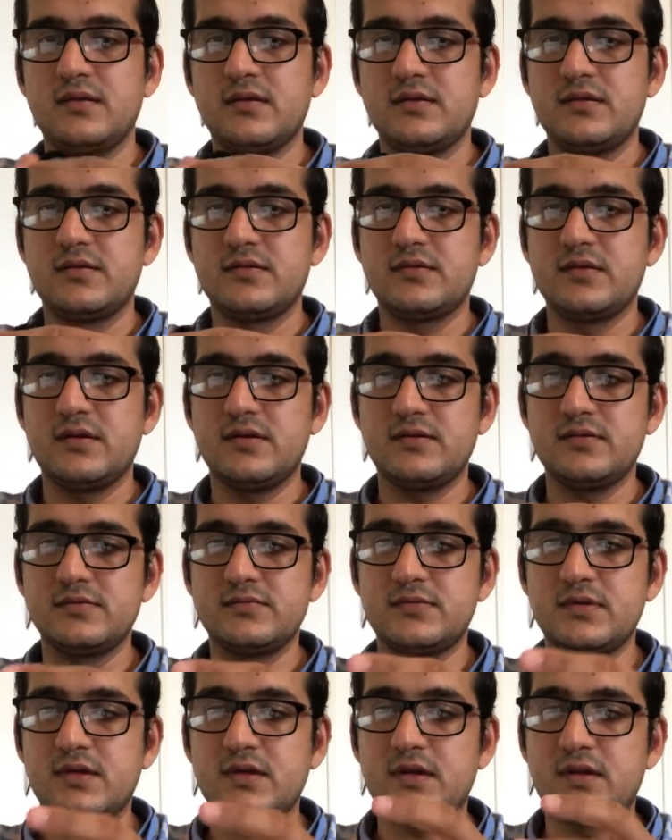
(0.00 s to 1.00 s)
So
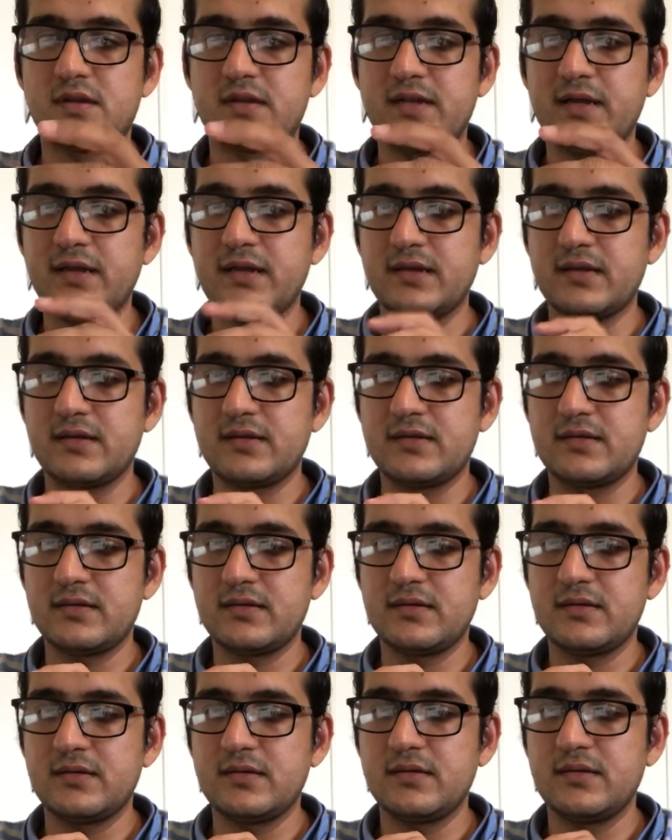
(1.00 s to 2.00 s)
they got like
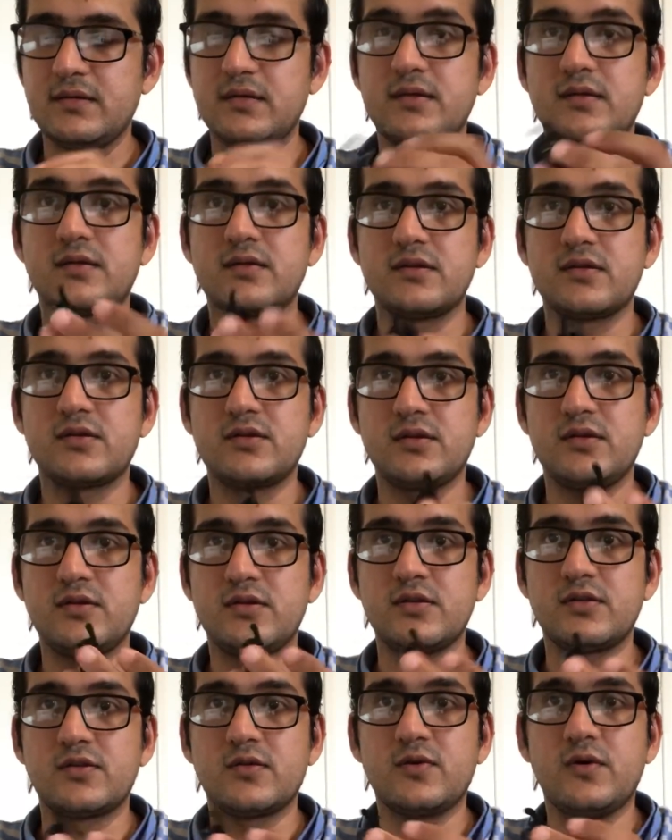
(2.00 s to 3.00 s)

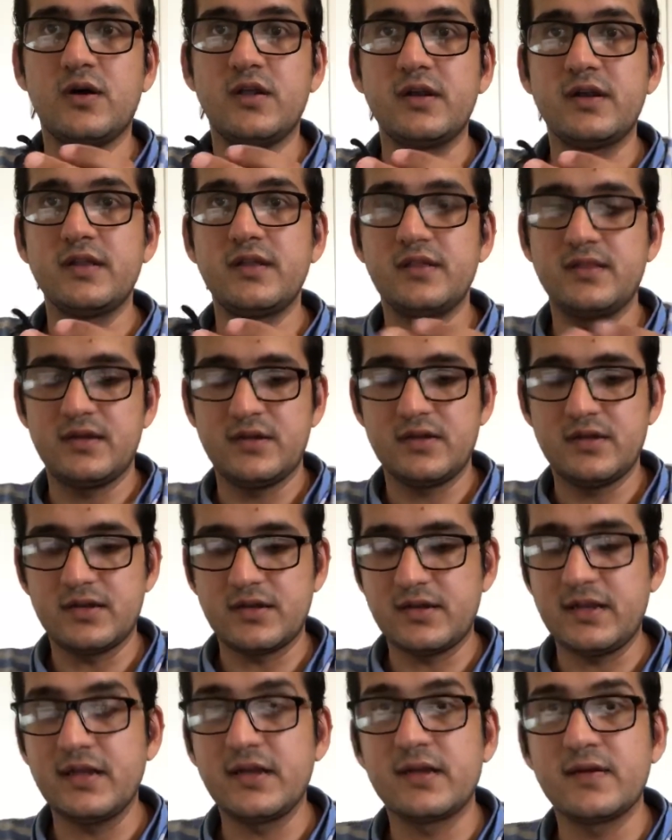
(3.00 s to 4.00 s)
good quality. They're
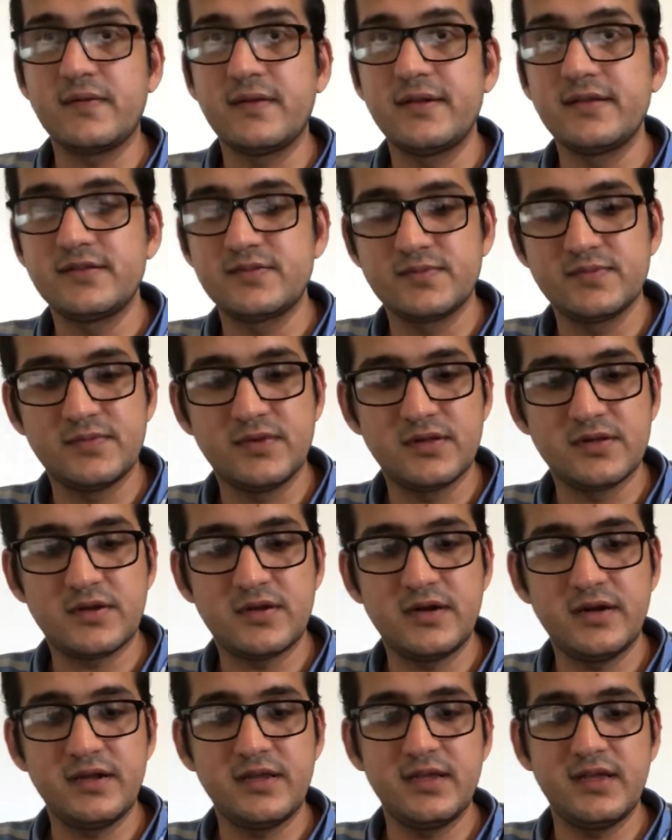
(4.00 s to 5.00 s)
not like a very small
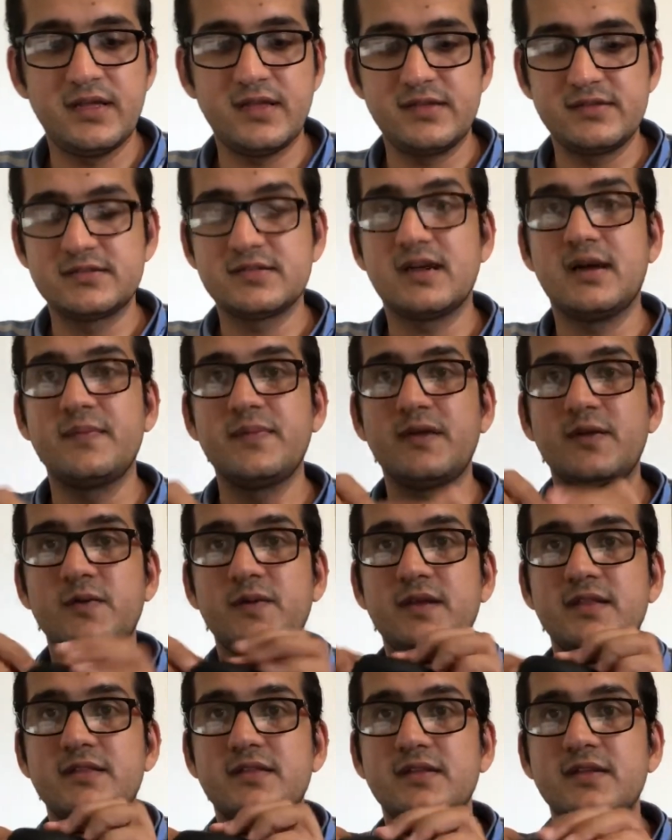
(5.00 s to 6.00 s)
quality, and it's coming
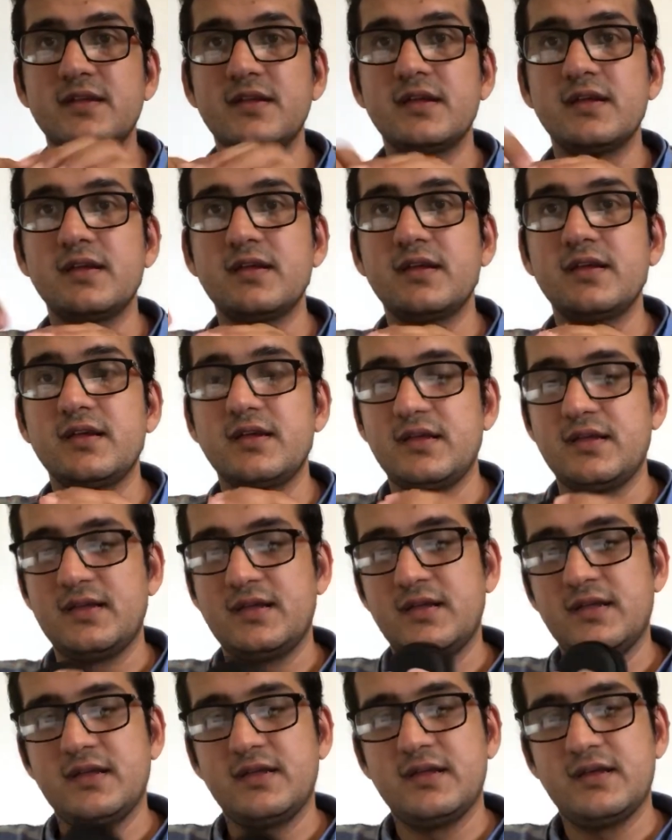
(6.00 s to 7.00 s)
with
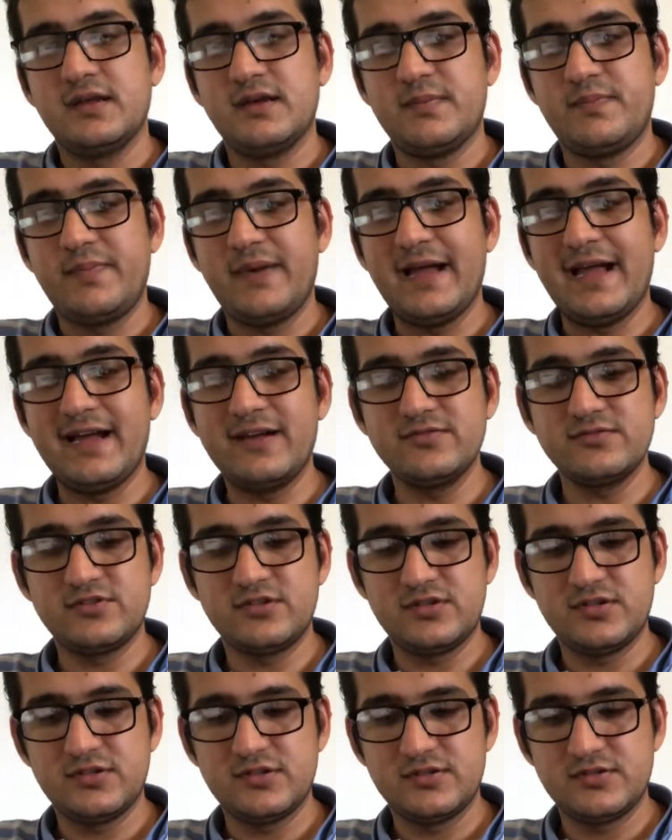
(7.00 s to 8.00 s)
a
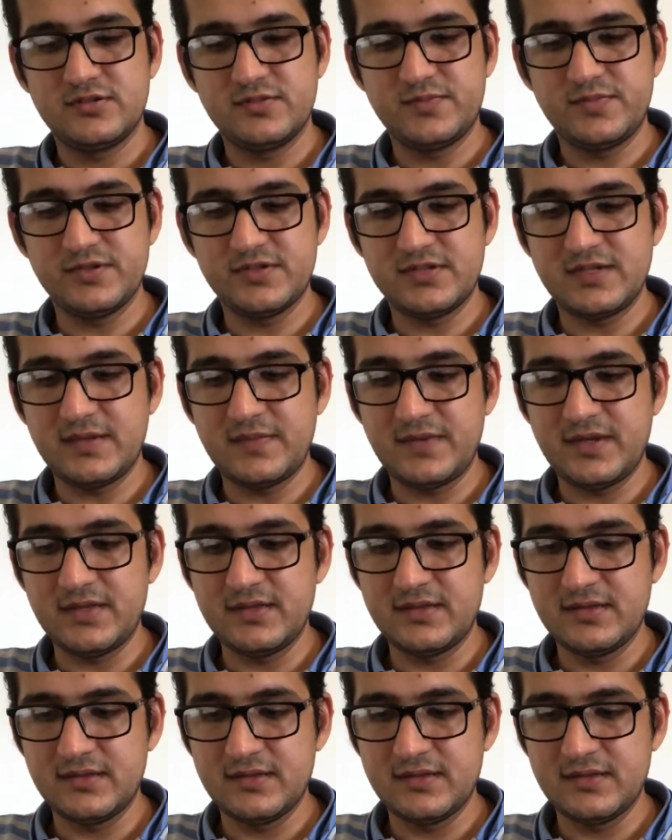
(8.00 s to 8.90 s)
pouch to put them in,